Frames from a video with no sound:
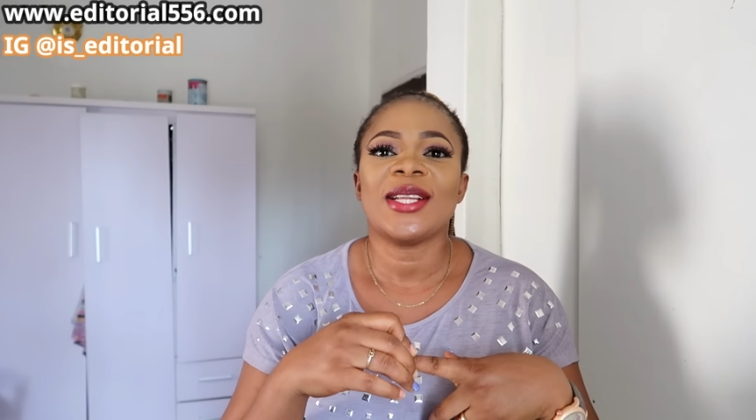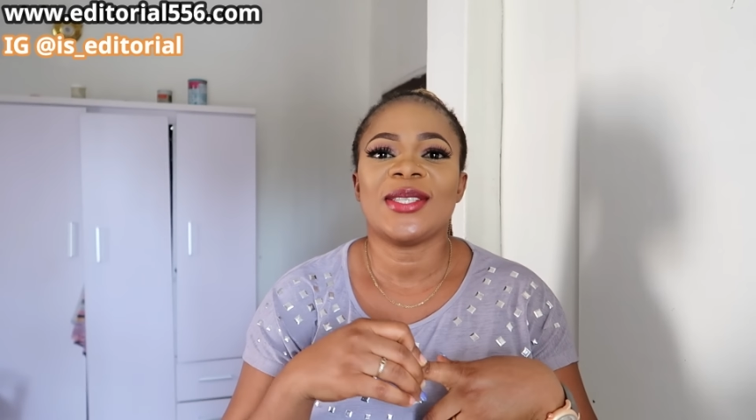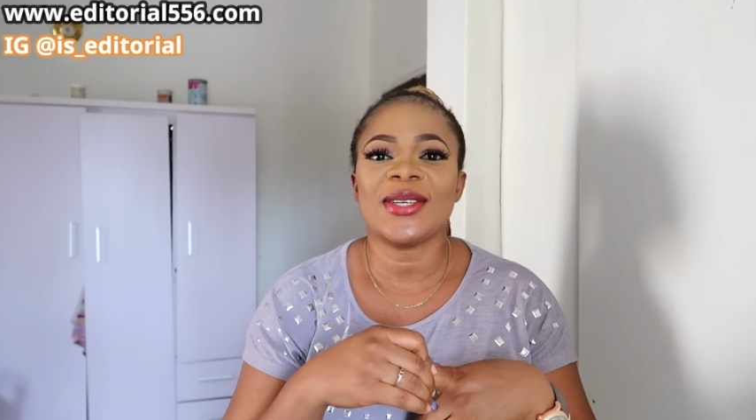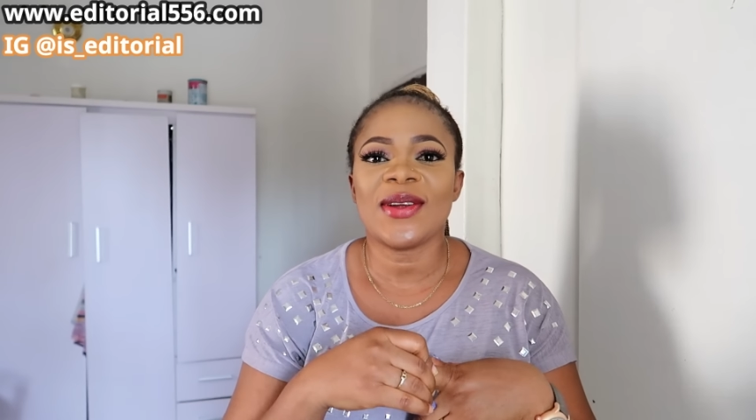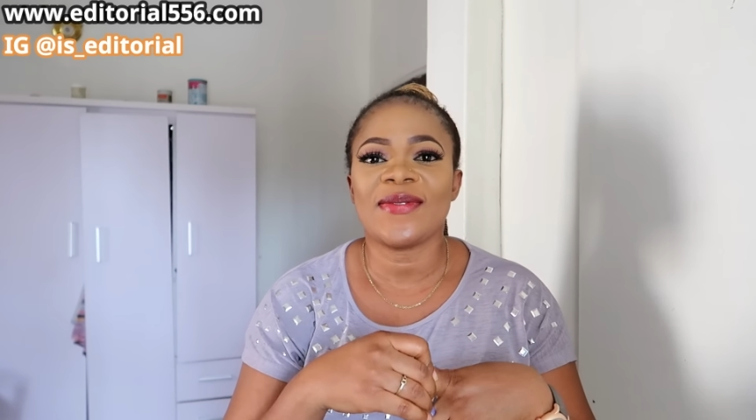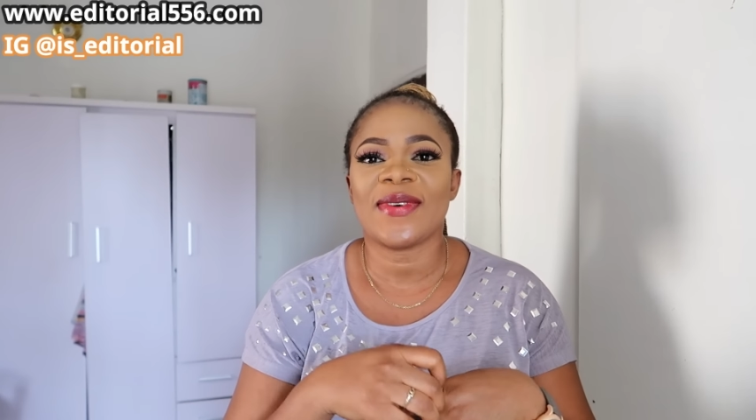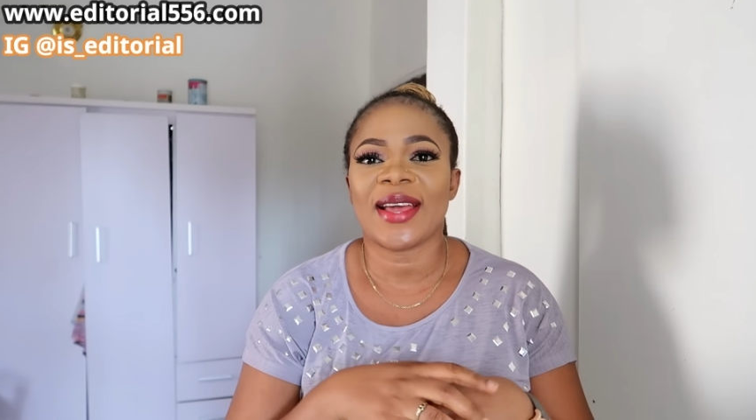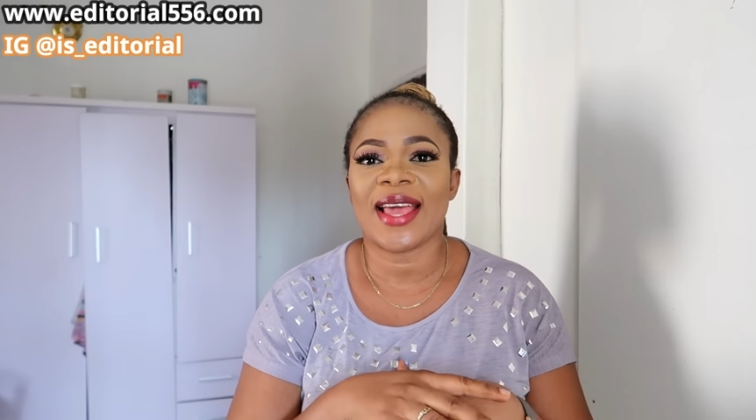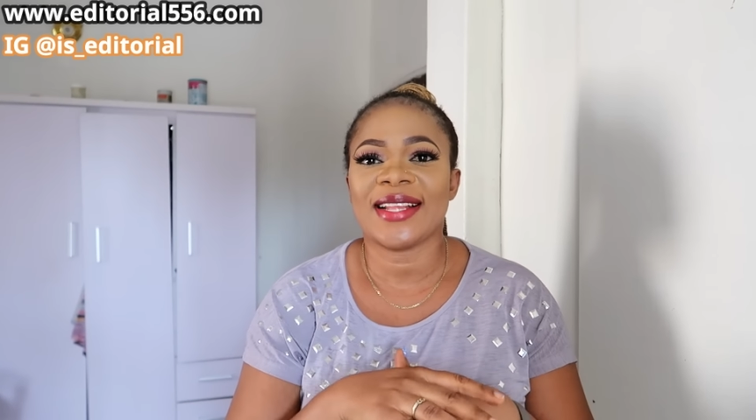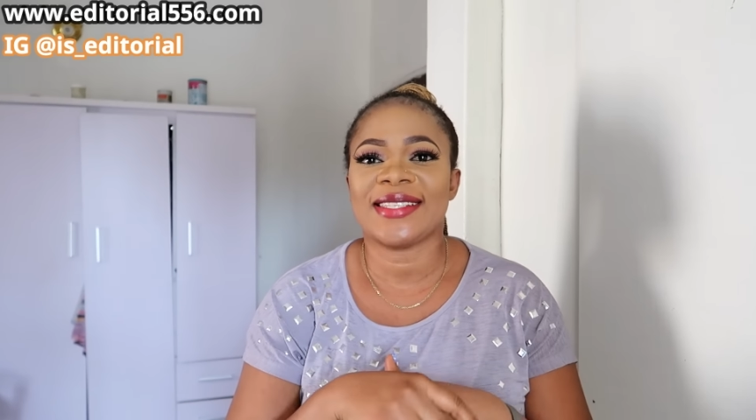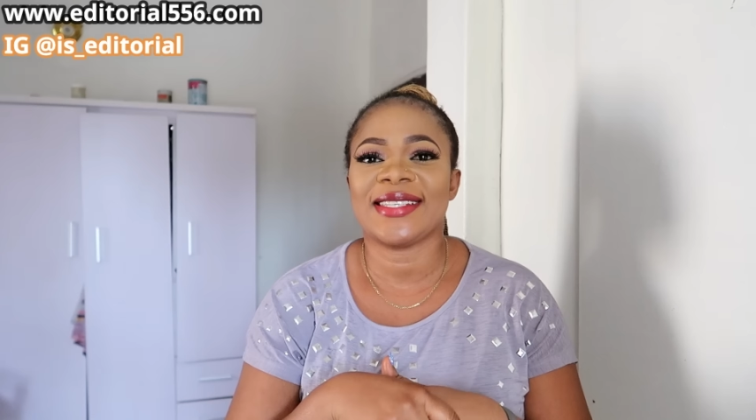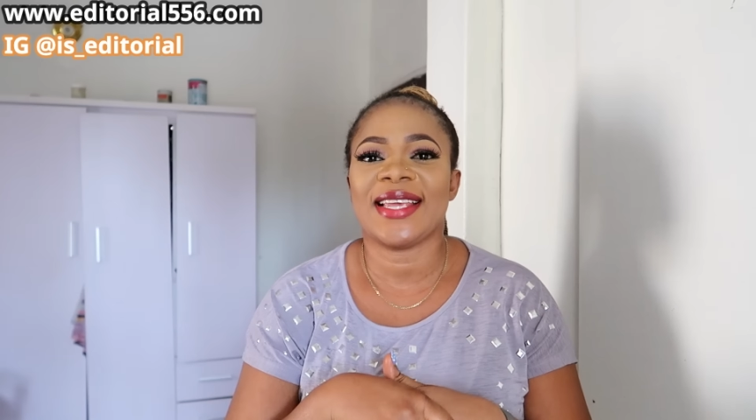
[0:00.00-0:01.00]
do not
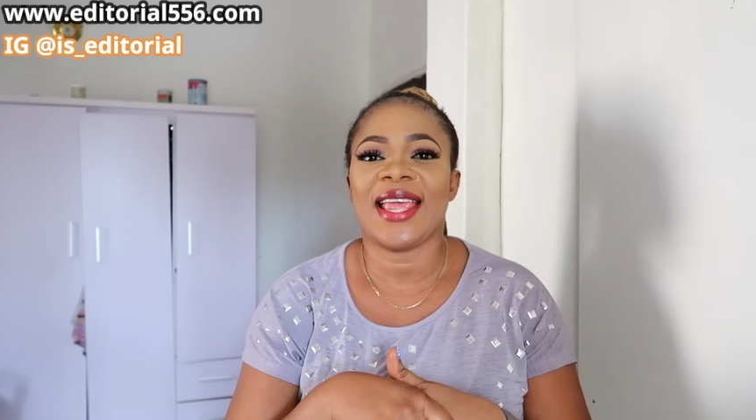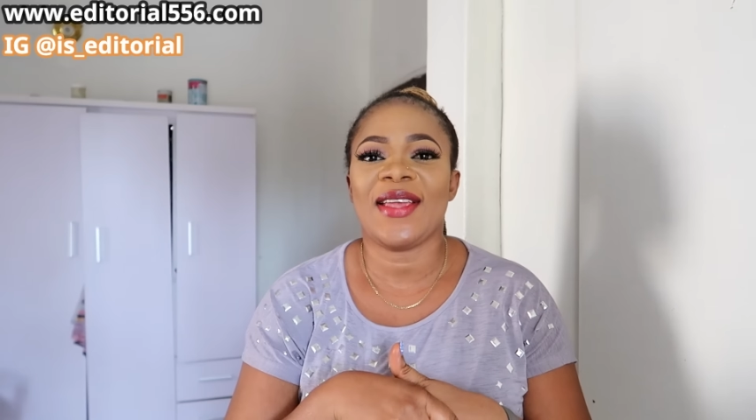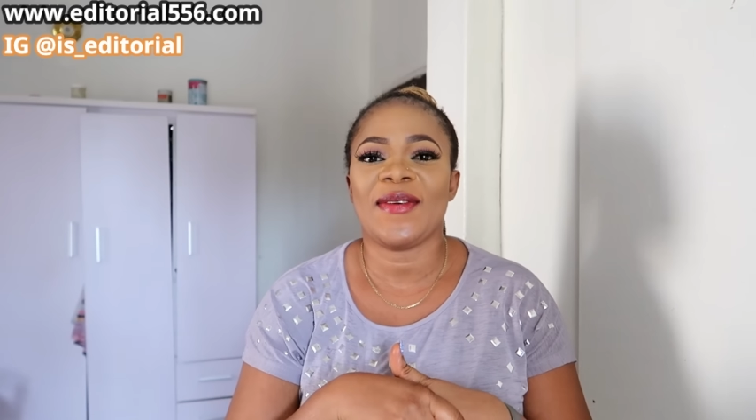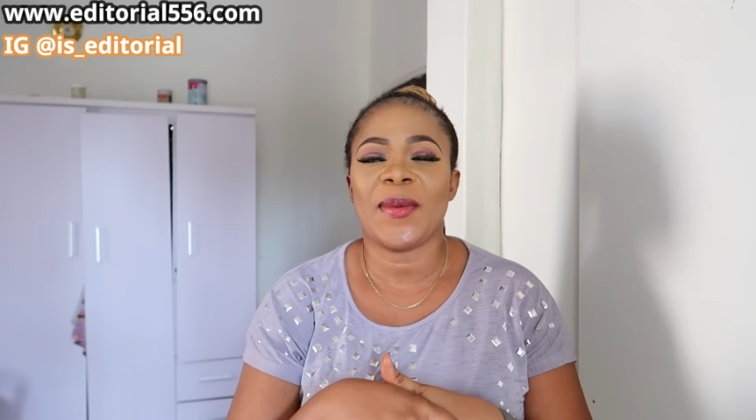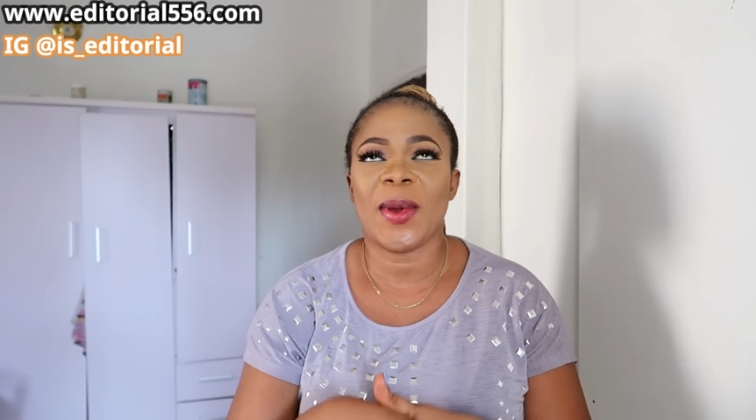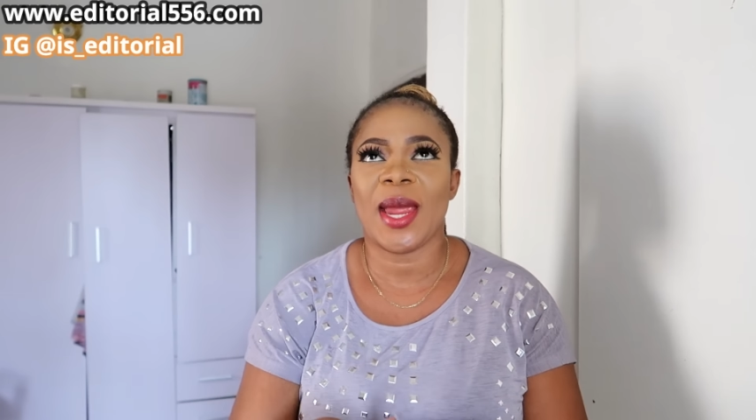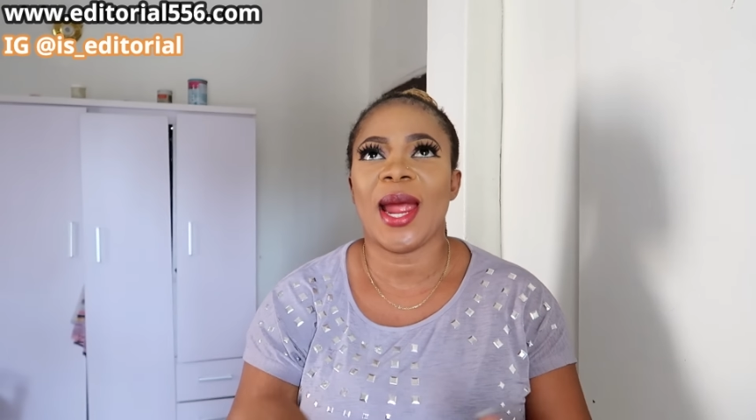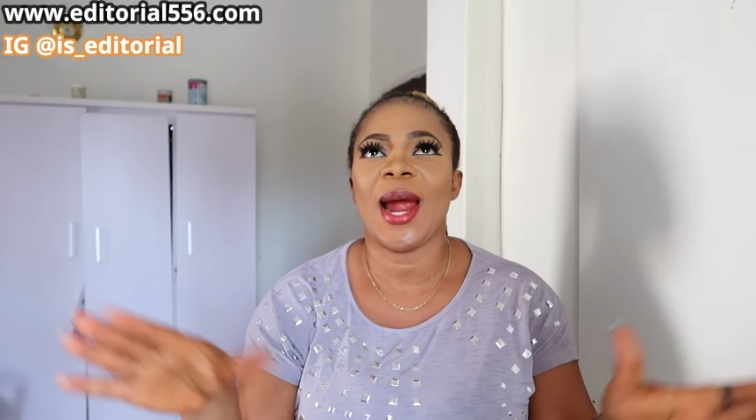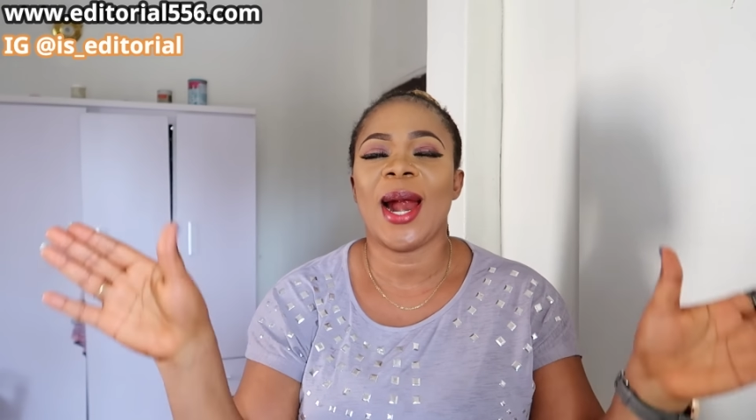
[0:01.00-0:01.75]
forget to give me